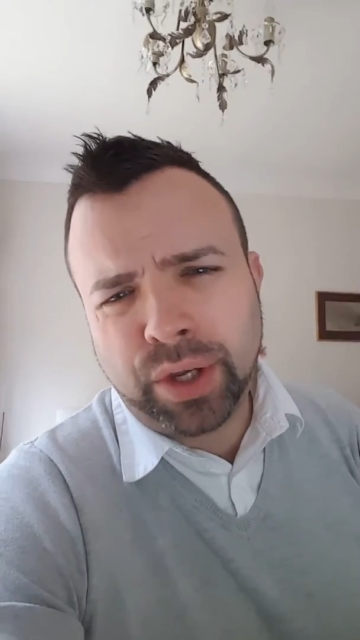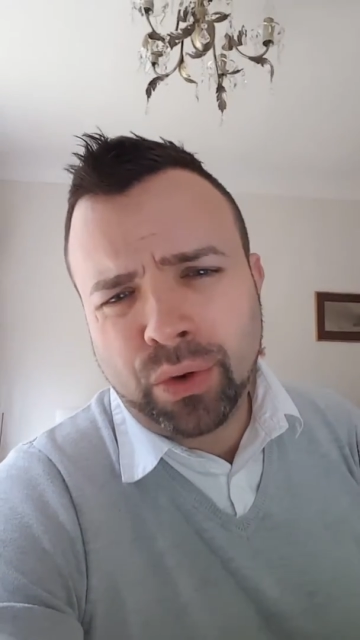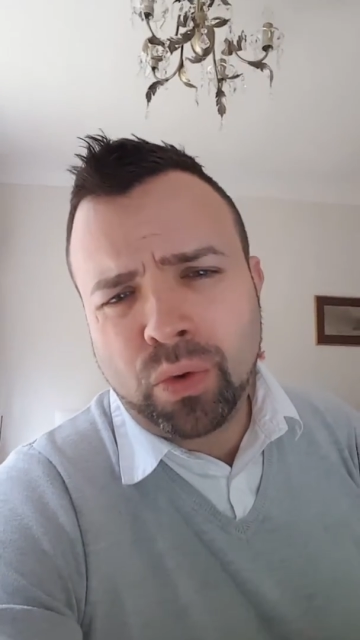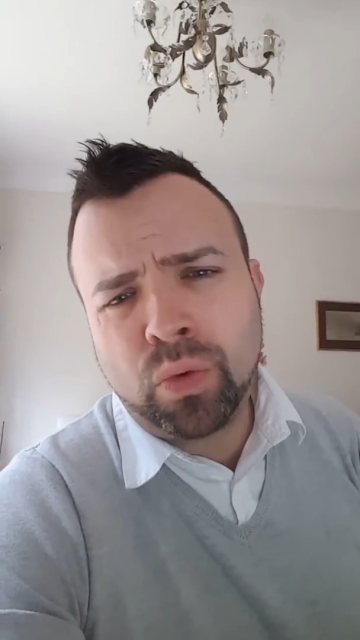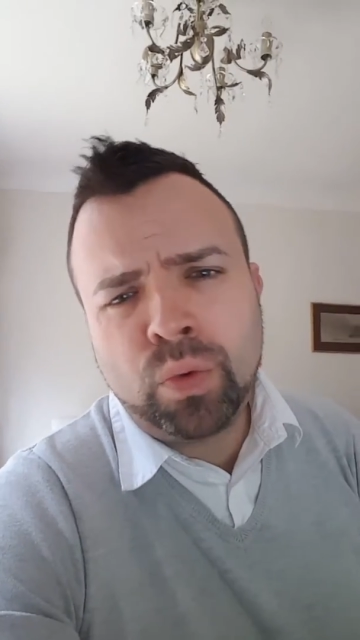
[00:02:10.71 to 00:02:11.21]

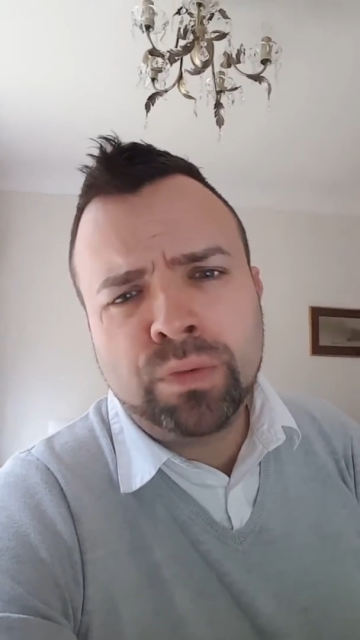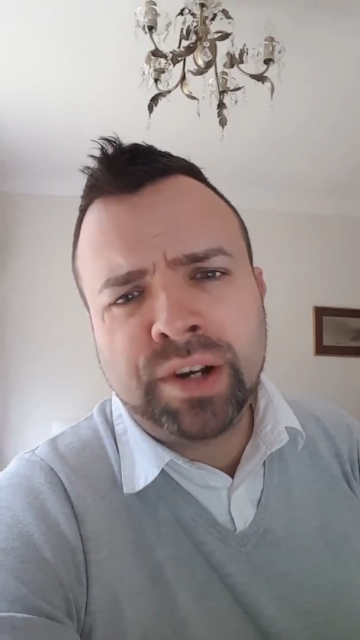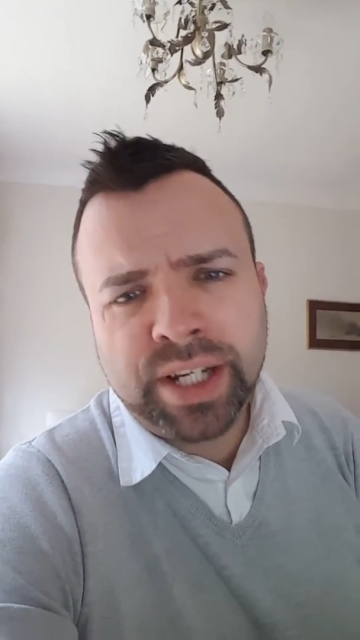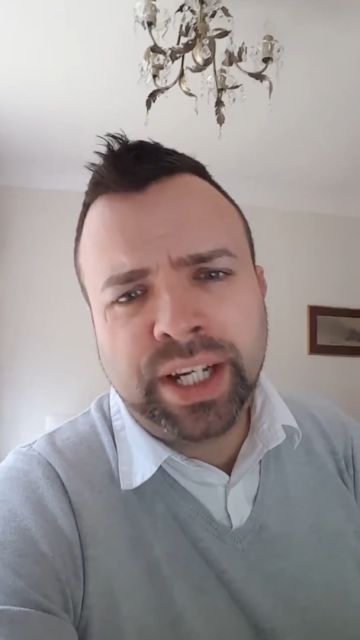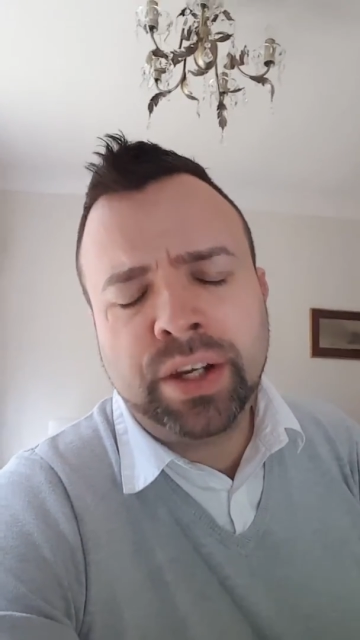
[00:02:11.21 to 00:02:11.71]
you're
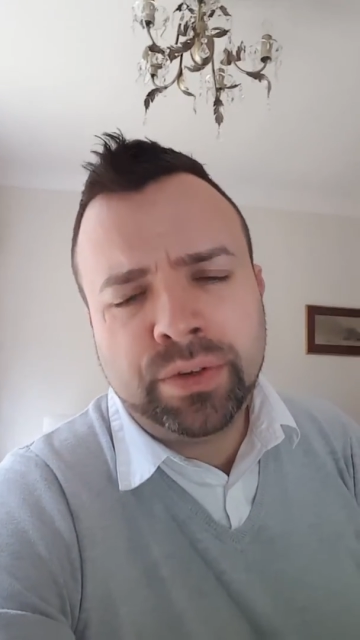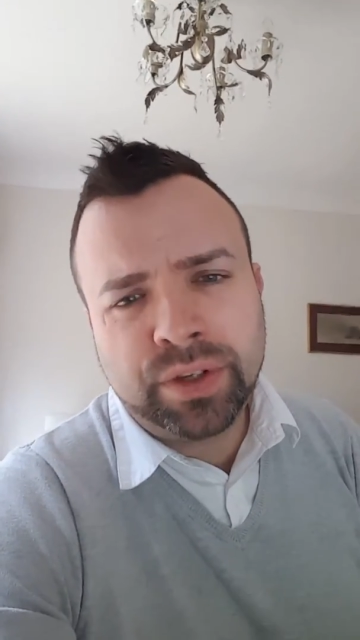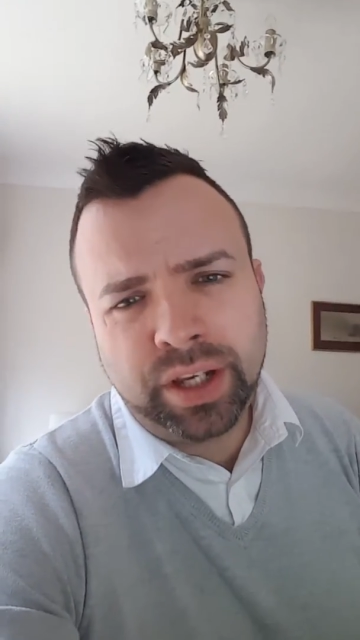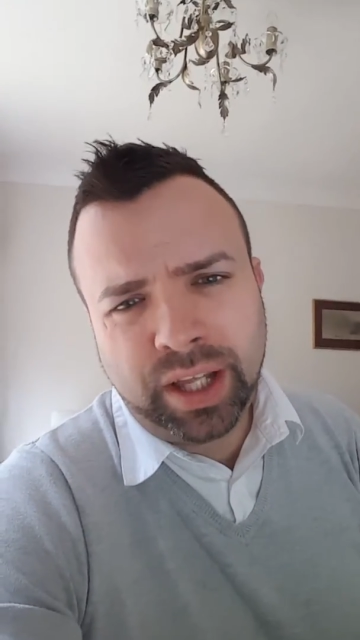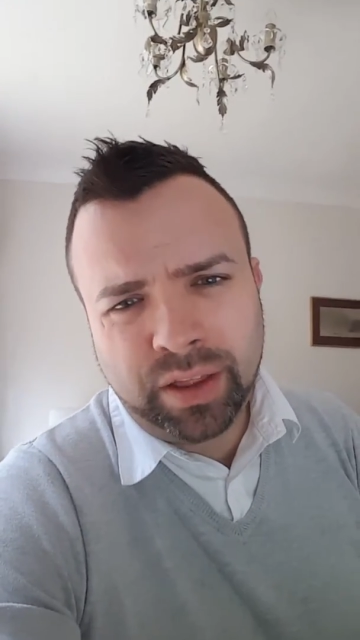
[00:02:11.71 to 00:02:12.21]
already
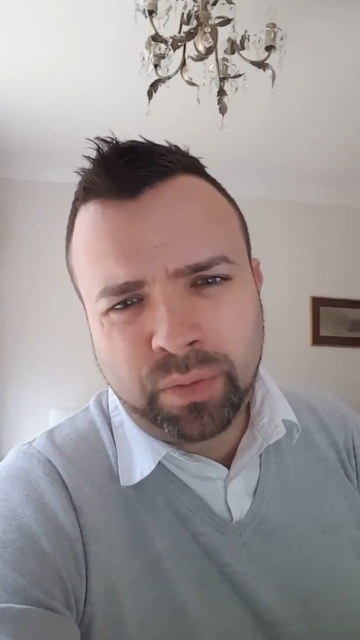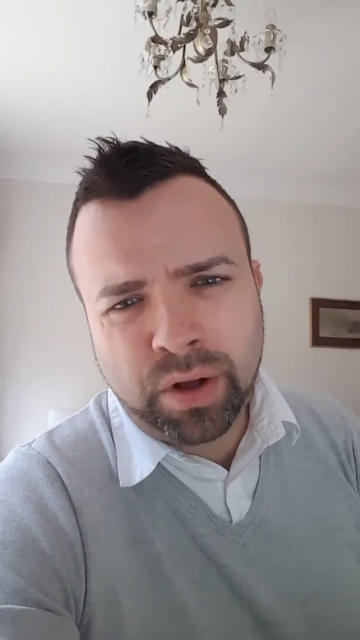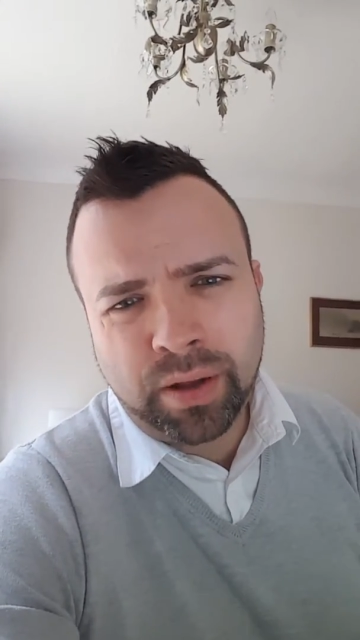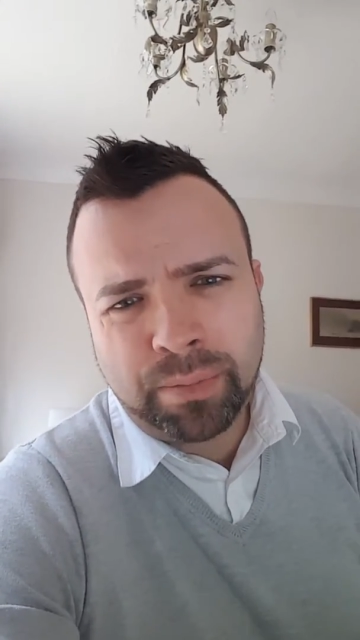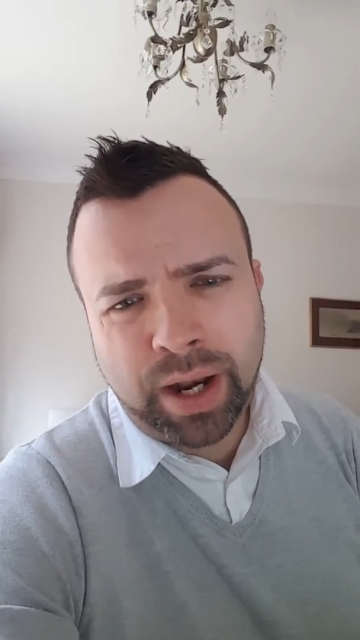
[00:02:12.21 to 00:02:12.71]
using in the
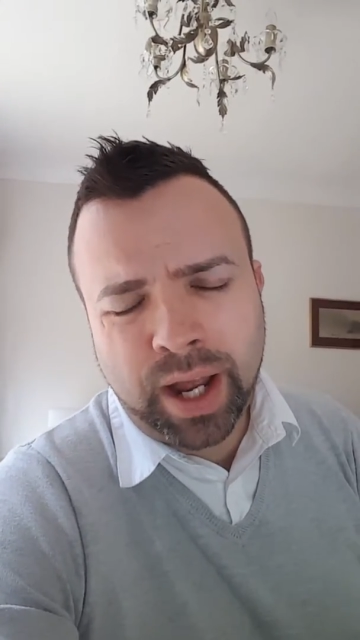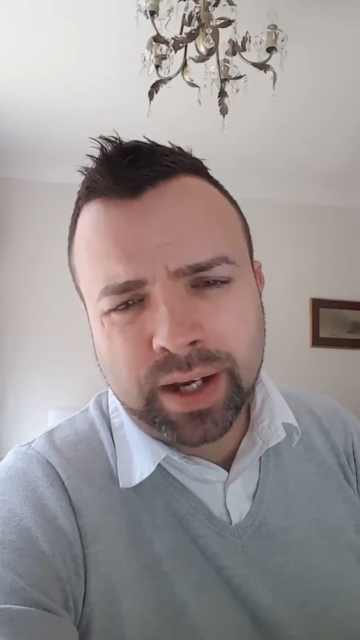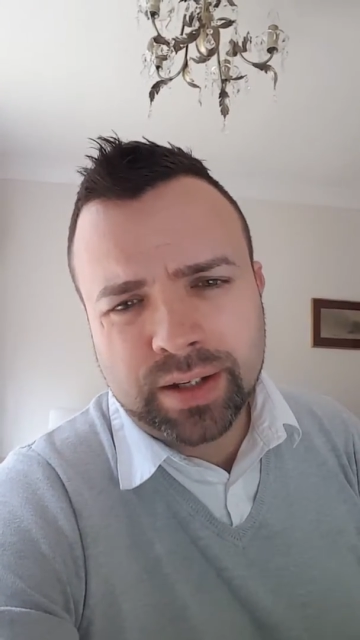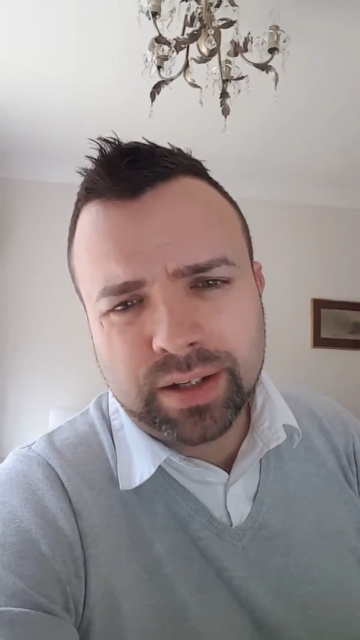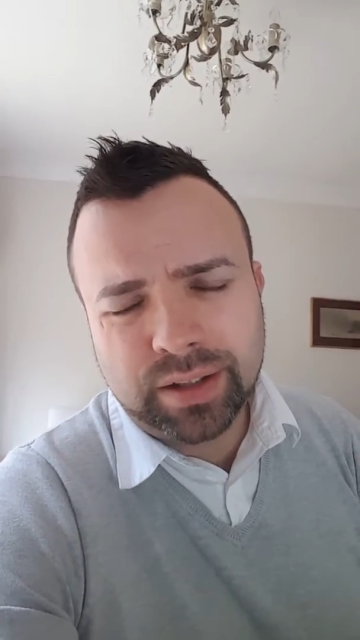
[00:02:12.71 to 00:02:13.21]

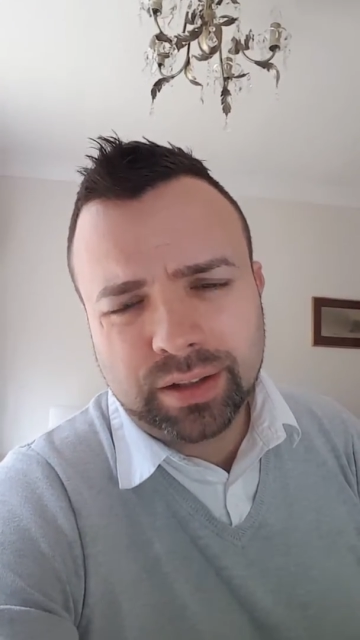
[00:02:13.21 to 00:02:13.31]
workplace.